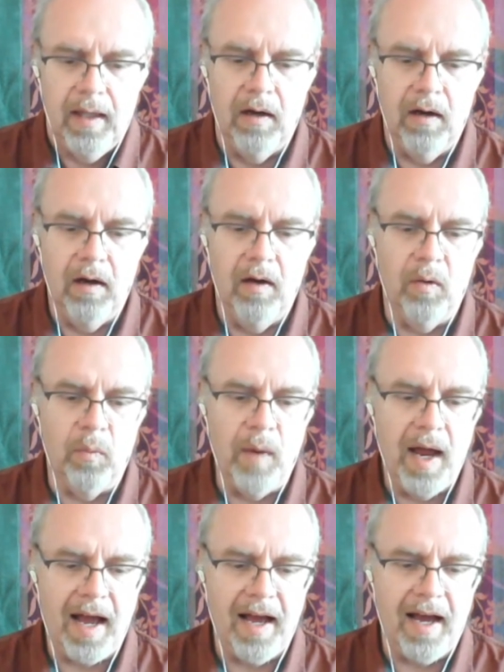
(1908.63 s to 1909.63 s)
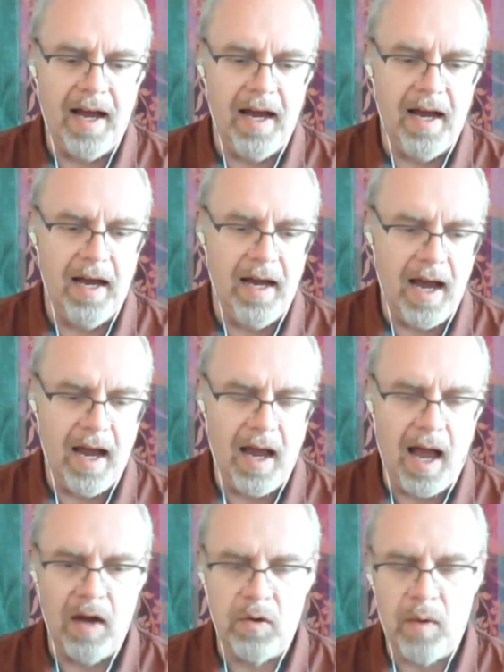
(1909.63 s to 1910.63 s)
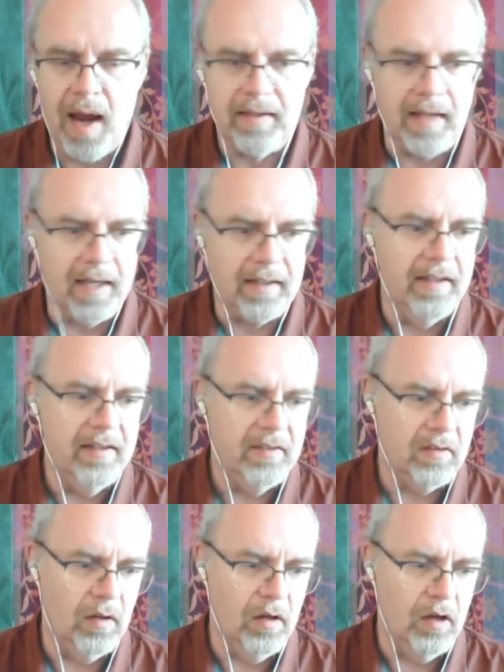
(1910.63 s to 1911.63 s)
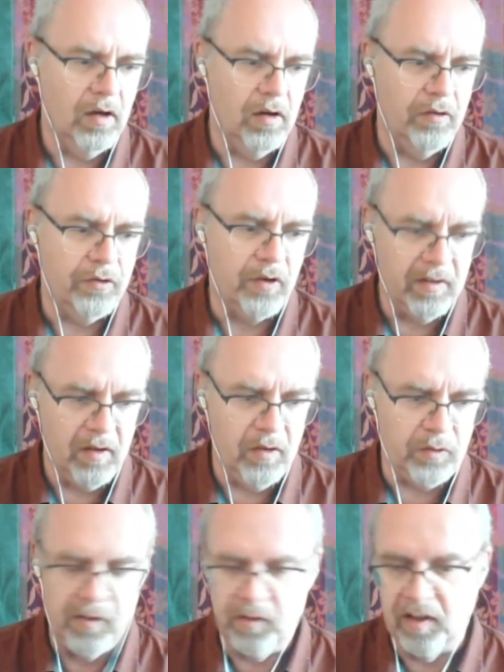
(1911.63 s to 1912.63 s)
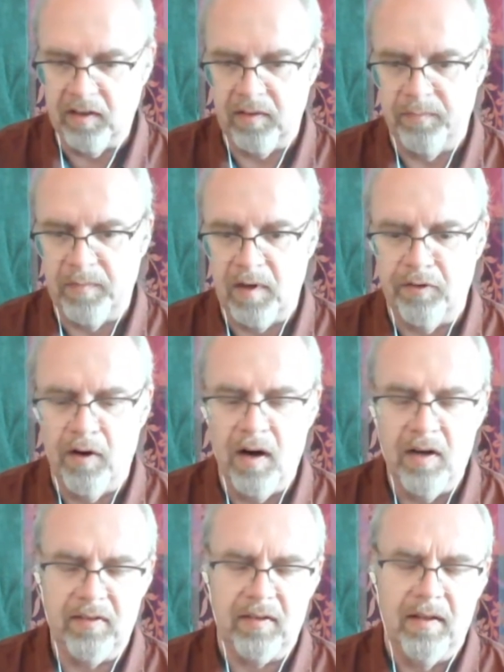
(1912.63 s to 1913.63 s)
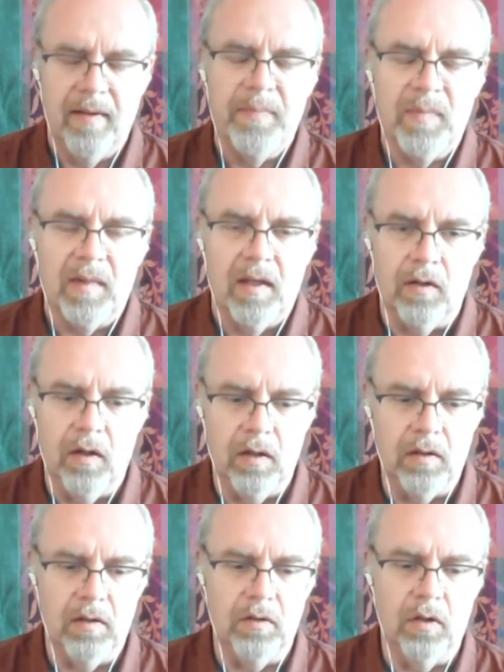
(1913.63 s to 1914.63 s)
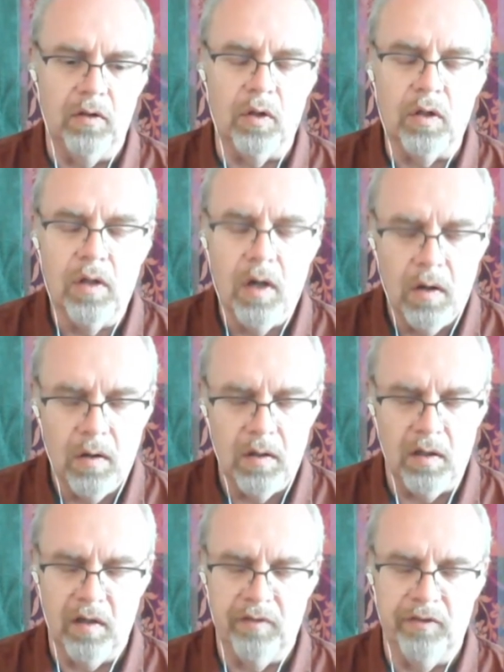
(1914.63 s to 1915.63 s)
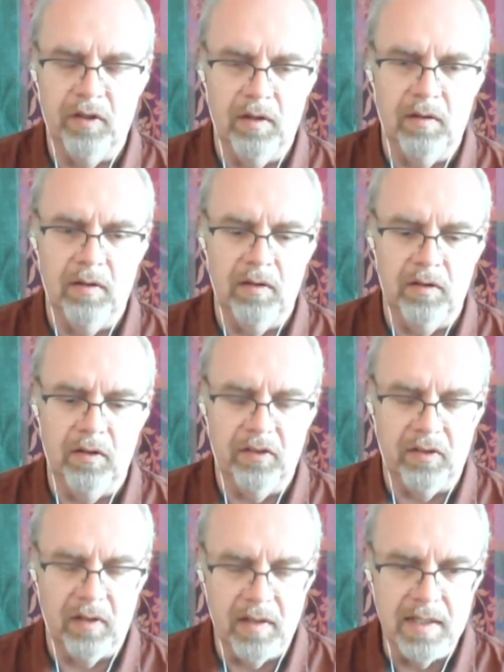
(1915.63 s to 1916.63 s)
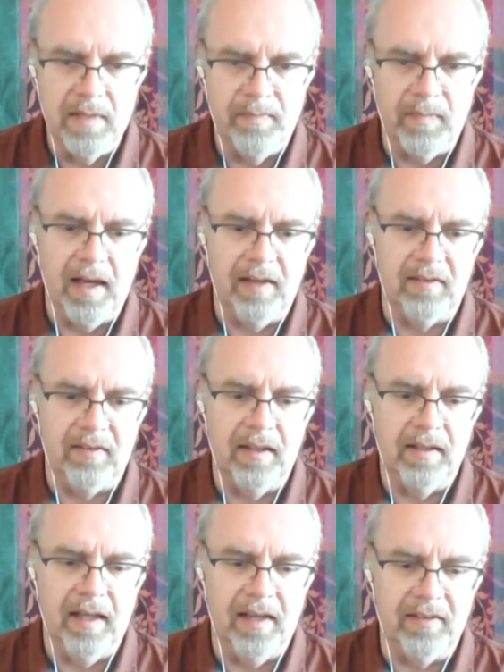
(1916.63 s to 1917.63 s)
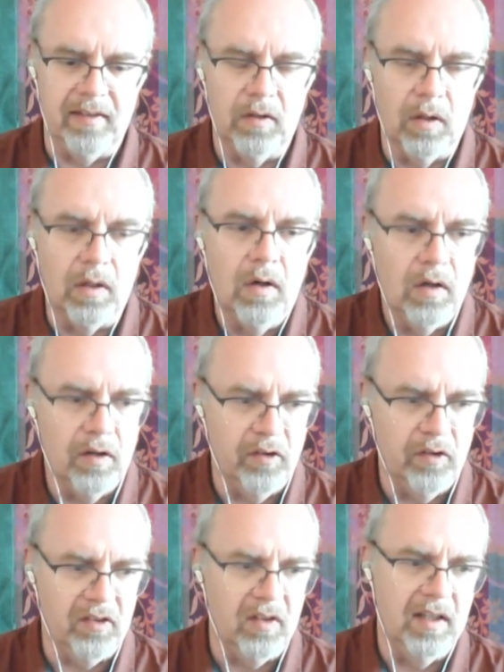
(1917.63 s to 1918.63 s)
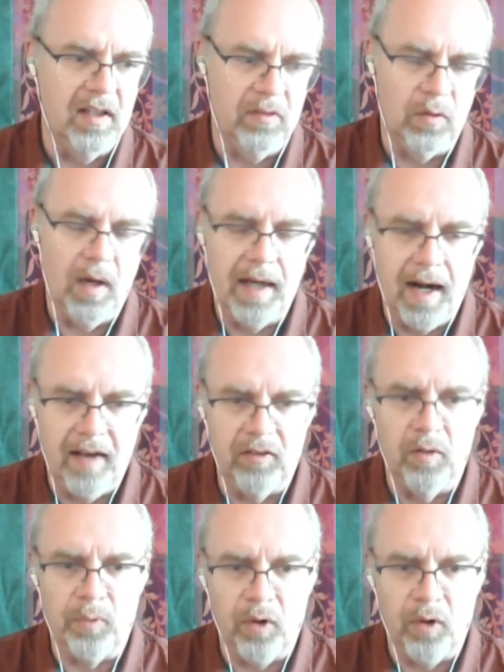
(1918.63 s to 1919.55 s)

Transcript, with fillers: uh, where I, I, I write at least uh, three, three things. First, The, the, the goal of the, the study, I said, I said the goal of the study is to analyze the